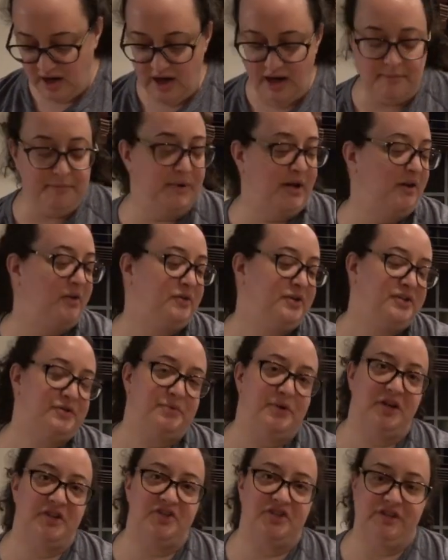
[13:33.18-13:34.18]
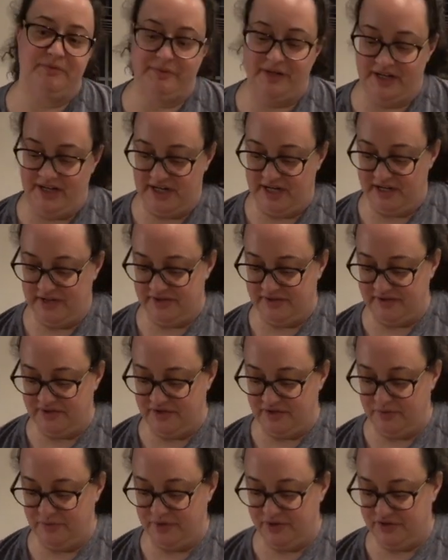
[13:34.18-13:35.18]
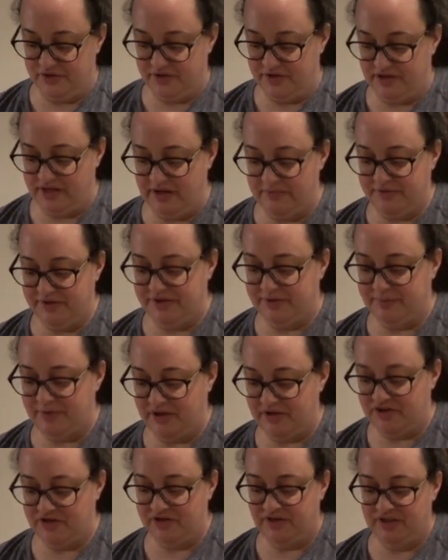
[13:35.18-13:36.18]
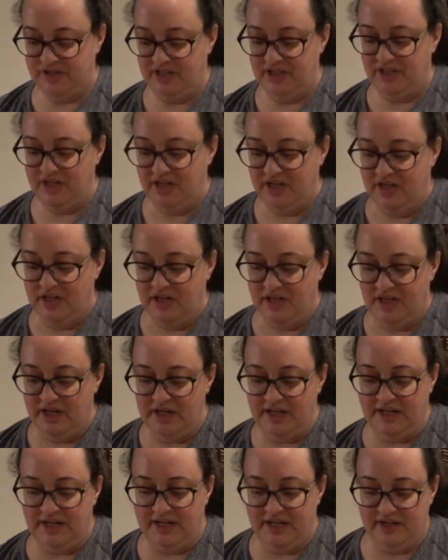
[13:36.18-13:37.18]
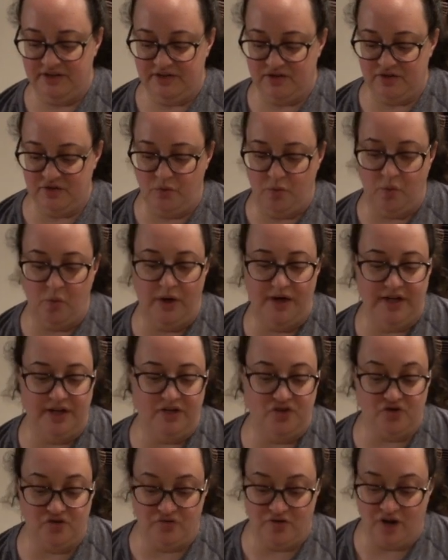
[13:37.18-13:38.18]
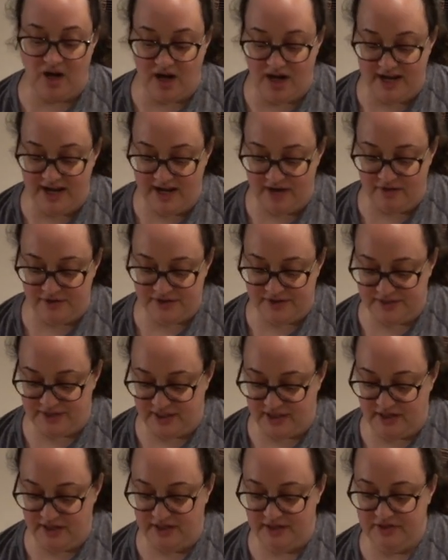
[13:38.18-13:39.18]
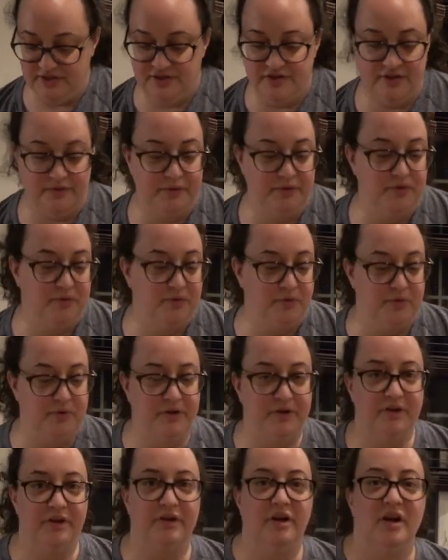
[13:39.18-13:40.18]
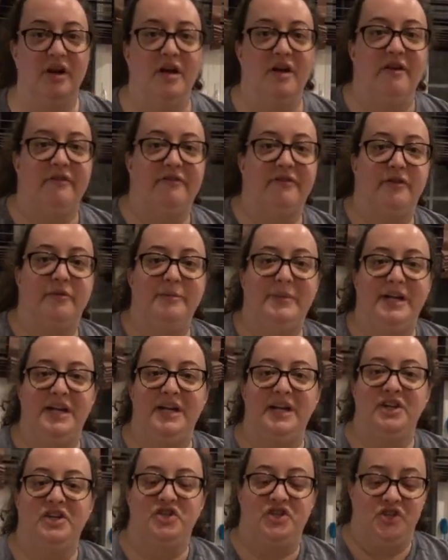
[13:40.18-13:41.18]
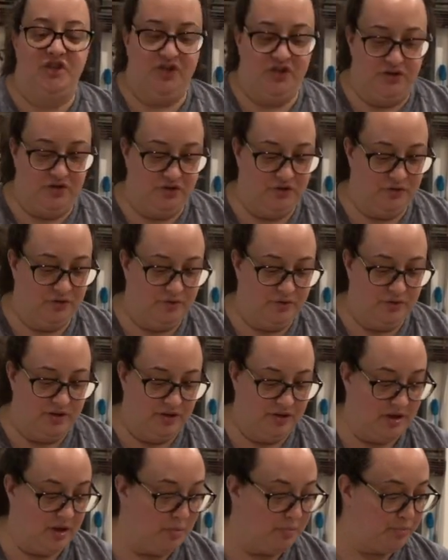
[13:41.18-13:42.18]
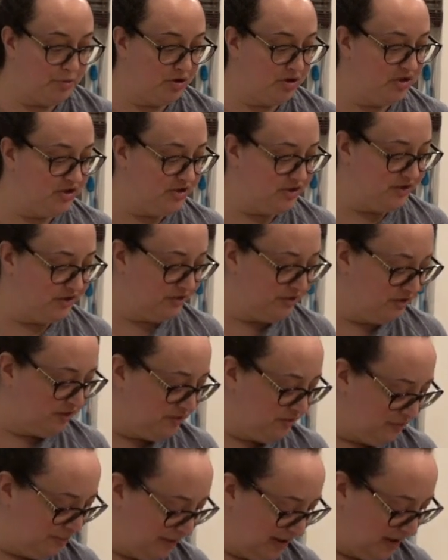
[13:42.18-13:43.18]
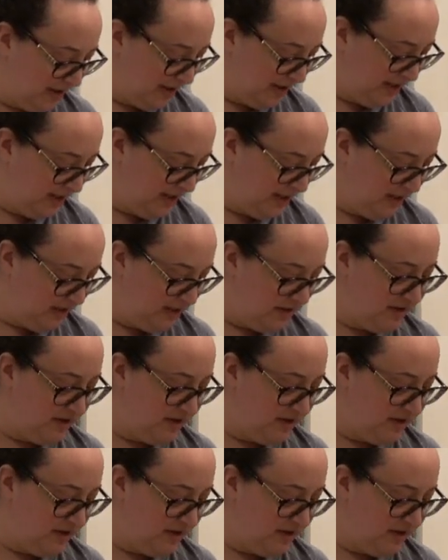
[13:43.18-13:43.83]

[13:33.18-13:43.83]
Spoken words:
not always washing my hands in the wintertime, especially. It gets quite dry outside. So in order for me to preserve my